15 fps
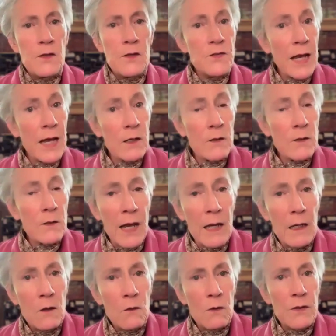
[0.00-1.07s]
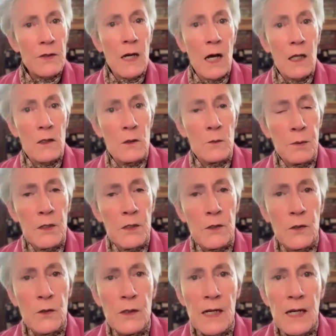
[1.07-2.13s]
The second ray with the color
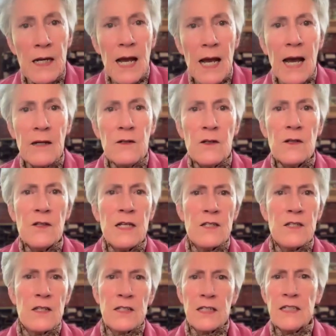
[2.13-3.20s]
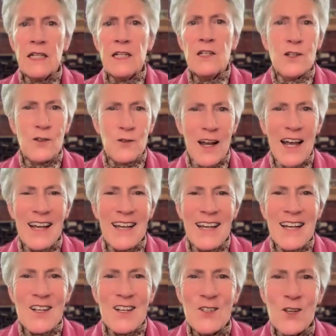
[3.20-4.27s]
blue. And this is a teaching ray.
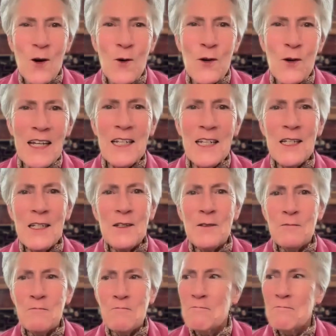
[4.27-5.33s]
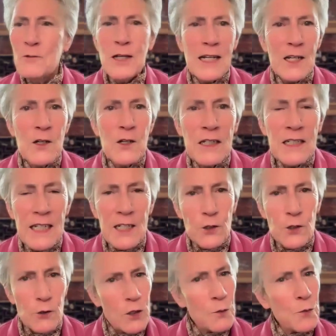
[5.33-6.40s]
So any really good
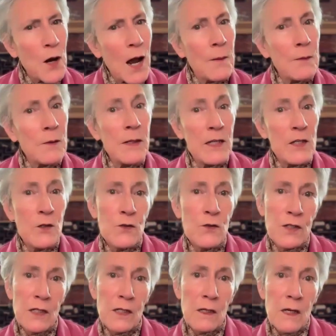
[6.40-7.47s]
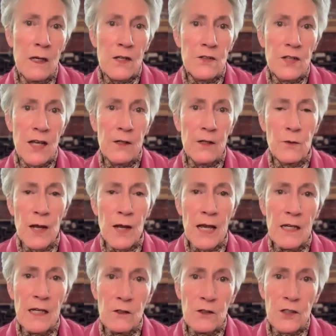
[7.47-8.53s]
teacher is probably using second ray
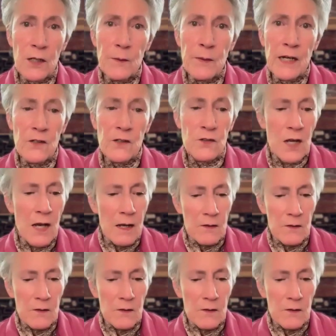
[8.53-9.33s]
energy because